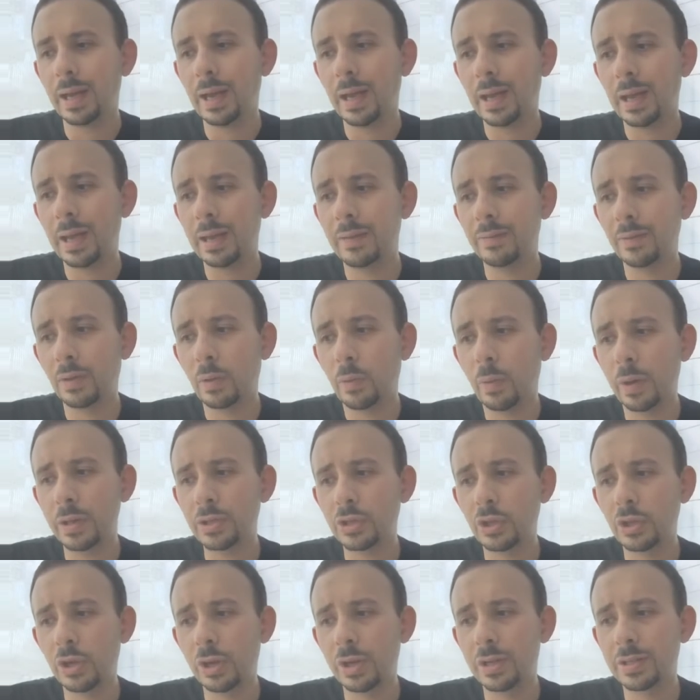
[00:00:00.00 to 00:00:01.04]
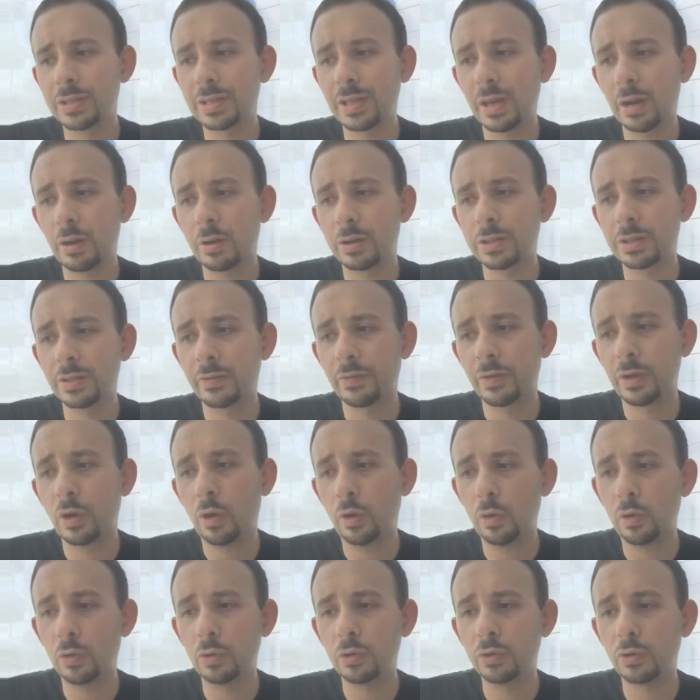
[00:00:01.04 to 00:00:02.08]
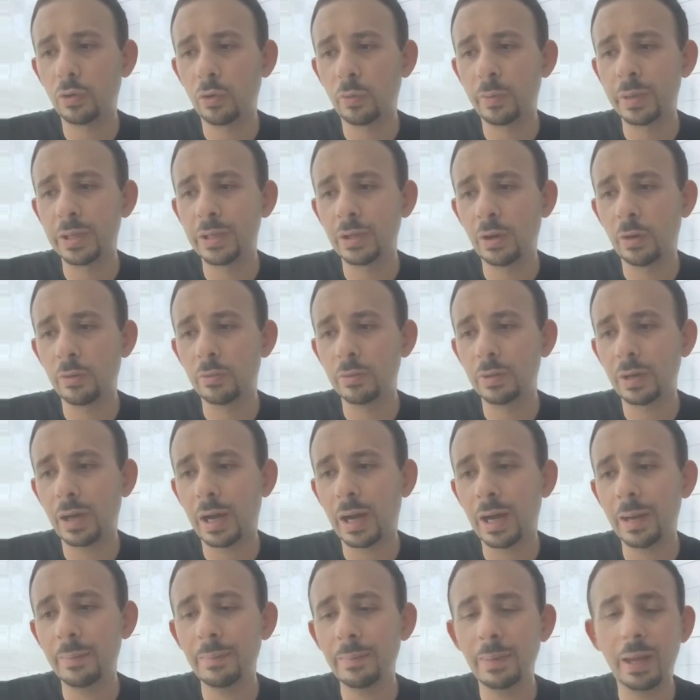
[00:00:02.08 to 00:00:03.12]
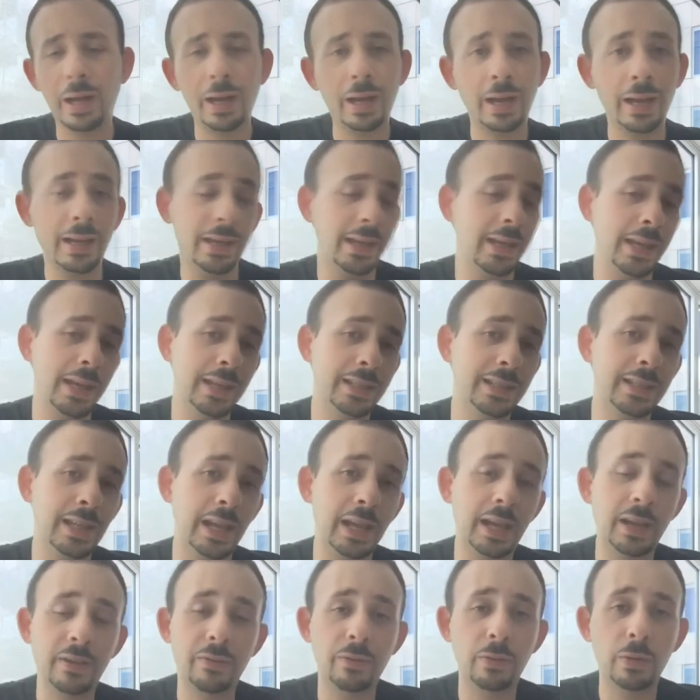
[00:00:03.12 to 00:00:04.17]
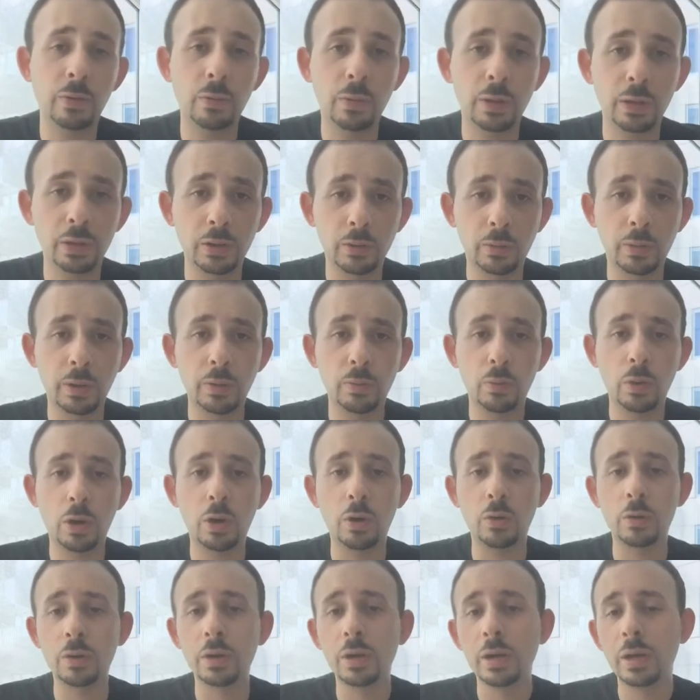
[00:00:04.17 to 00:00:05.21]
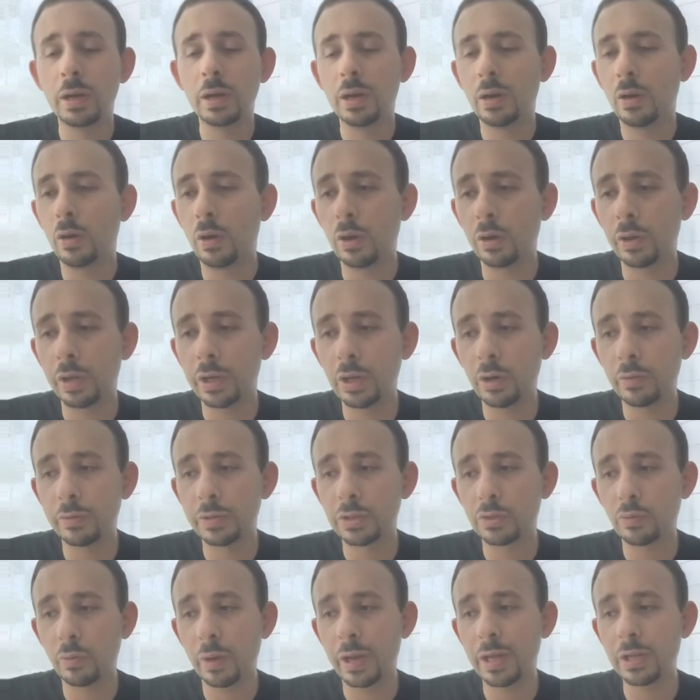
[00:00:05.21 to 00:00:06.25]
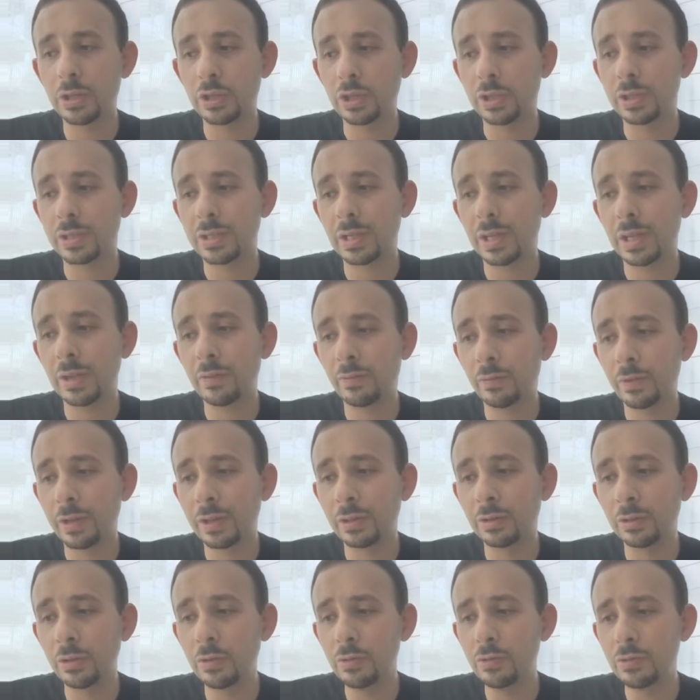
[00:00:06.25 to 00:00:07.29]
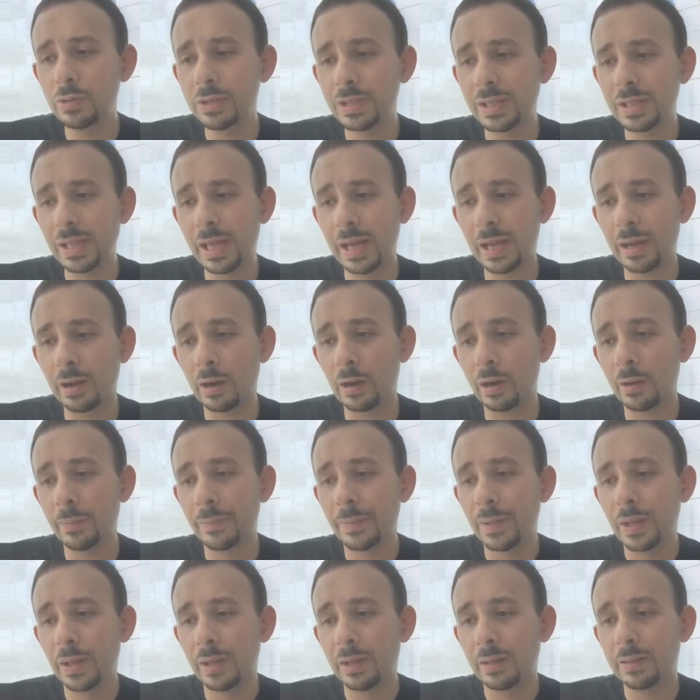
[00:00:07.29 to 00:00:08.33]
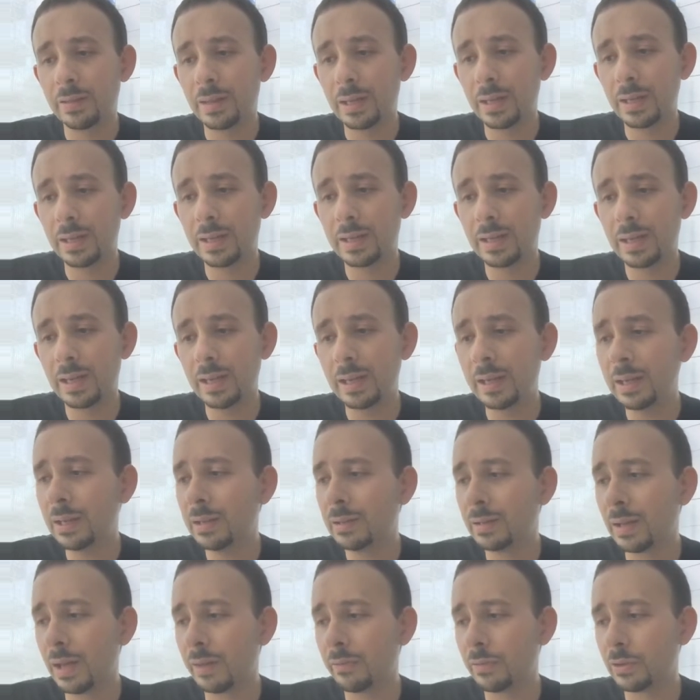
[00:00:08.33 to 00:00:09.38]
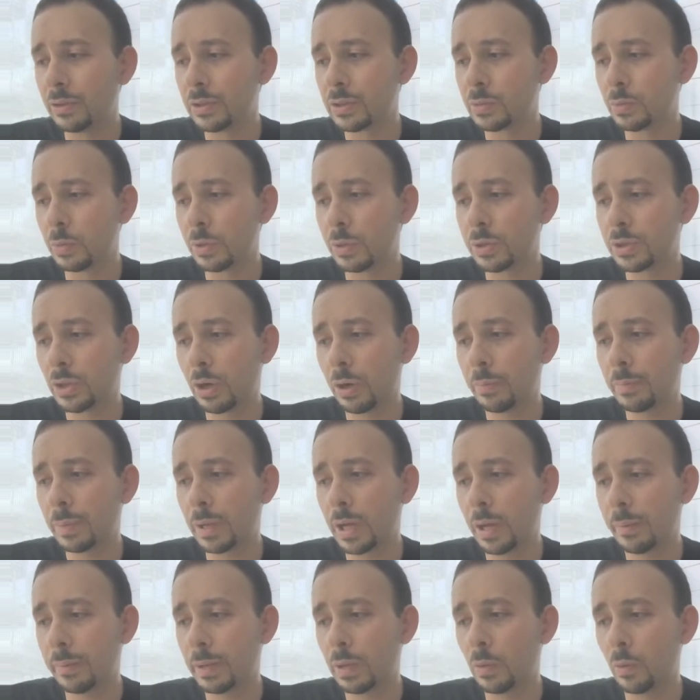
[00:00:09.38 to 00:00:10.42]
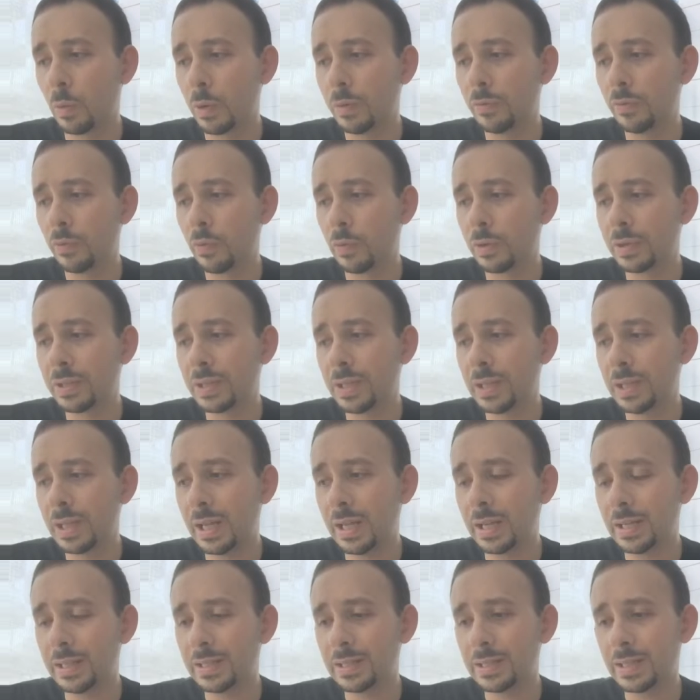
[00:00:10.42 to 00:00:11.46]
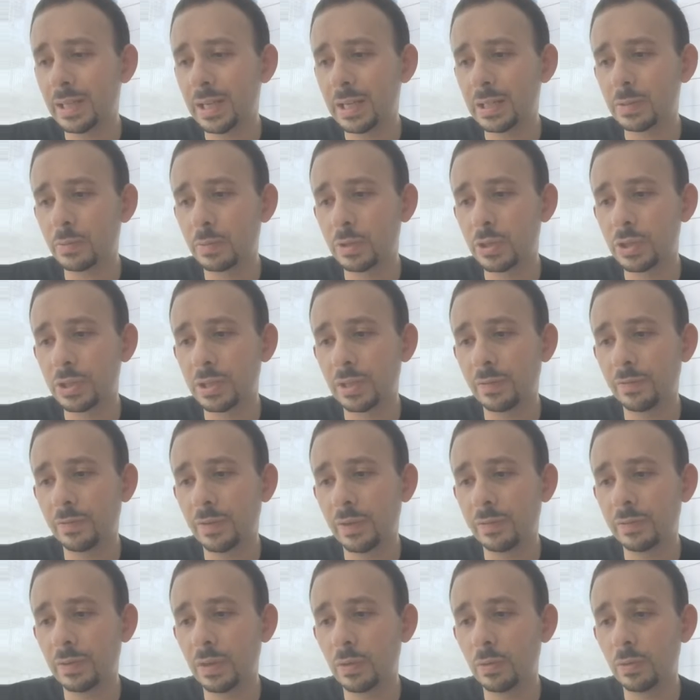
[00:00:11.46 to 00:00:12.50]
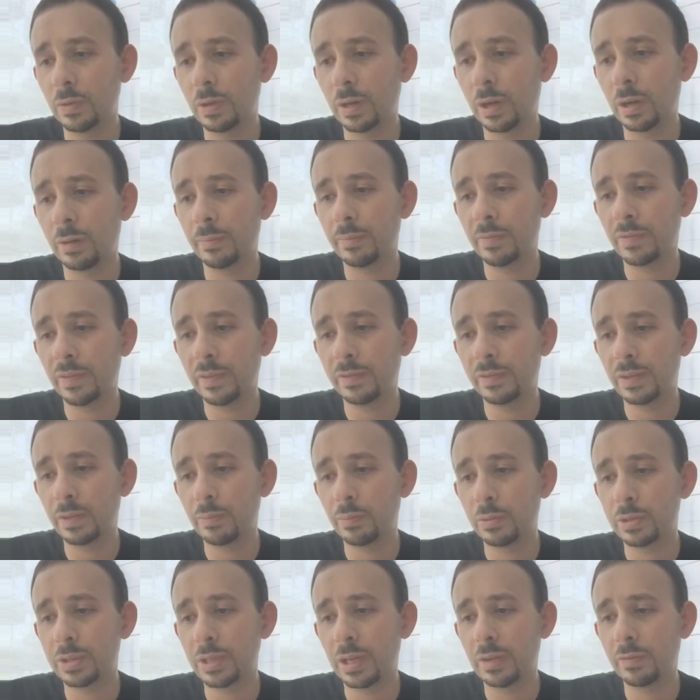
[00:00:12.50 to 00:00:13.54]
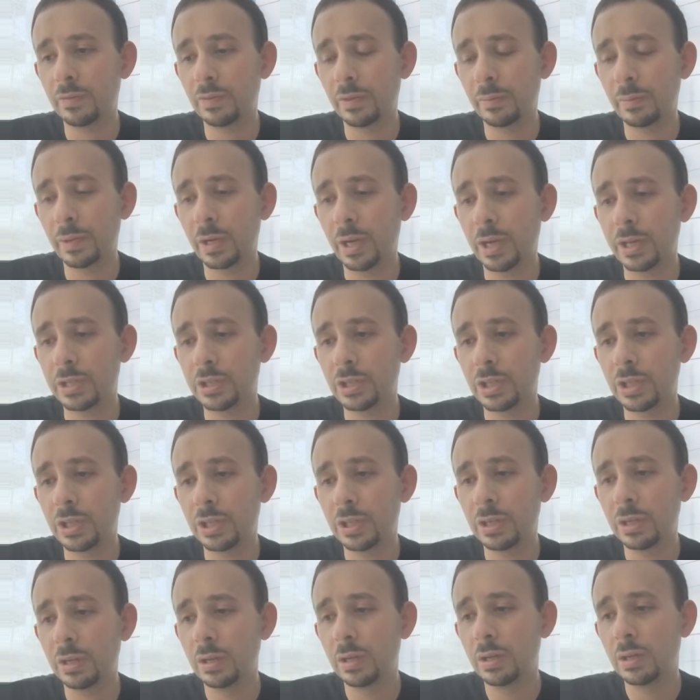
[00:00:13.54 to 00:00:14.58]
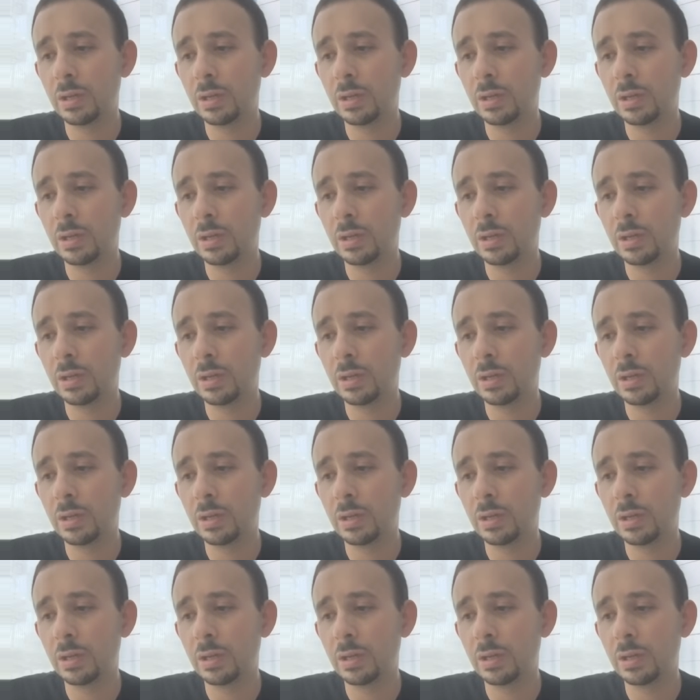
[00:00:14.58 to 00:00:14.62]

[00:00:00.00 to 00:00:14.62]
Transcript: And the question is if we hold or we don't. I can't say if we will or we won't. All I know is ranges. If we lose there, the key levels will start becoming 114.86, which is the 50% Fibonacci